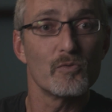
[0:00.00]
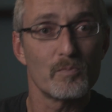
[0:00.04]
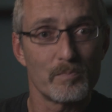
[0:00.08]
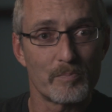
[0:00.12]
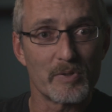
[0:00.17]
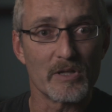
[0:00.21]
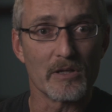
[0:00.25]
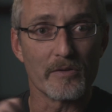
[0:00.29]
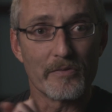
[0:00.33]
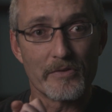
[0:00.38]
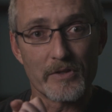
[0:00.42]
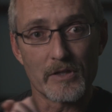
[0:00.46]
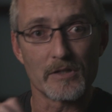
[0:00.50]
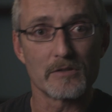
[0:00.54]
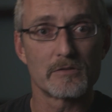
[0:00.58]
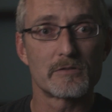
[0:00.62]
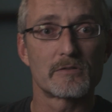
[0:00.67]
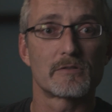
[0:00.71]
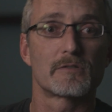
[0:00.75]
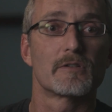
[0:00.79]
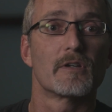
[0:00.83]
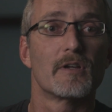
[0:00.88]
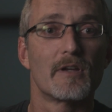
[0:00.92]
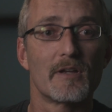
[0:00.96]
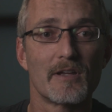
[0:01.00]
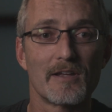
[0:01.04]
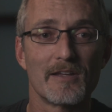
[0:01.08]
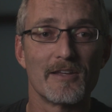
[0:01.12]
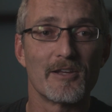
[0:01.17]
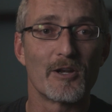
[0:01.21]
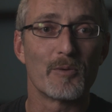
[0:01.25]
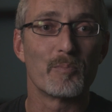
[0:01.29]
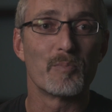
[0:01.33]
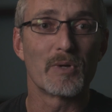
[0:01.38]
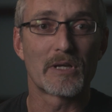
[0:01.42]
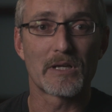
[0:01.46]
build this,
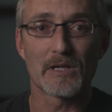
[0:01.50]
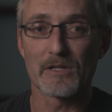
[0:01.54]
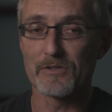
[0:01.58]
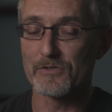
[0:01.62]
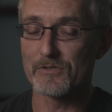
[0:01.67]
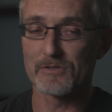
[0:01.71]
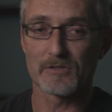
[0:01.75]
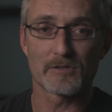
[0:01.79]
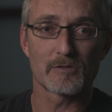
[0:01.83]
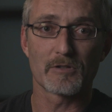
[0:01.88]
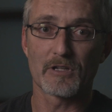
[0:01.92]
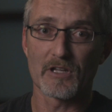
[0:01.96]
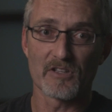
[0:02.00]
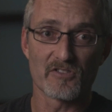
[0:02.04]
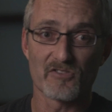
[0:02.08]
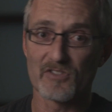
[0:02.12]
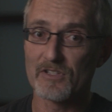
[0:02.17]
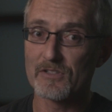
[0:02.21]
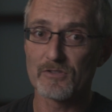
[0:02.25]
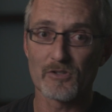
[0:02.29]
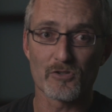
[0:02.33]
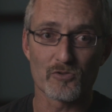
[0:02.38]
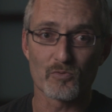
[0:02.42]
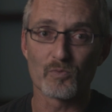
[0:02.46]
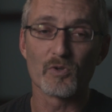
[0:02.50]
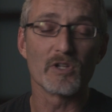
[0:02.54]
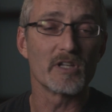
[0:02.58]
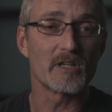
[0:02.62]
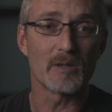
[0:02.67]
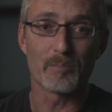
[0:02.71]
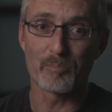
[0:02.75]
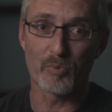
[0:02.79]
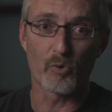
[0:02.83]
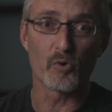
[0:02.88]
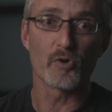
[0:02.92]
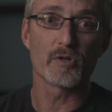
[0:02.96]
because this is really
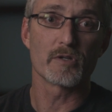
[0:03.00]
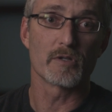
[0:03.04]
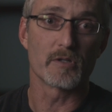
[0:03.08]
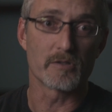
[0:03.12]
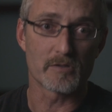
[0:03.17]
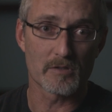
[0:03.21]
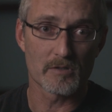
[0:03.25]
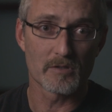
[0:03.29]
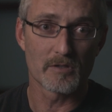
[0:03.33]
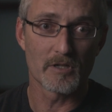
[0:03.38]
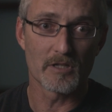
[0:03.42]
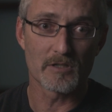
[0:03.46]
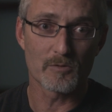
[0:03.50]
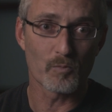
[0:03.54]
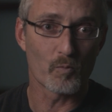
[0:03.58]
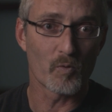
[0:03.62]
important. It's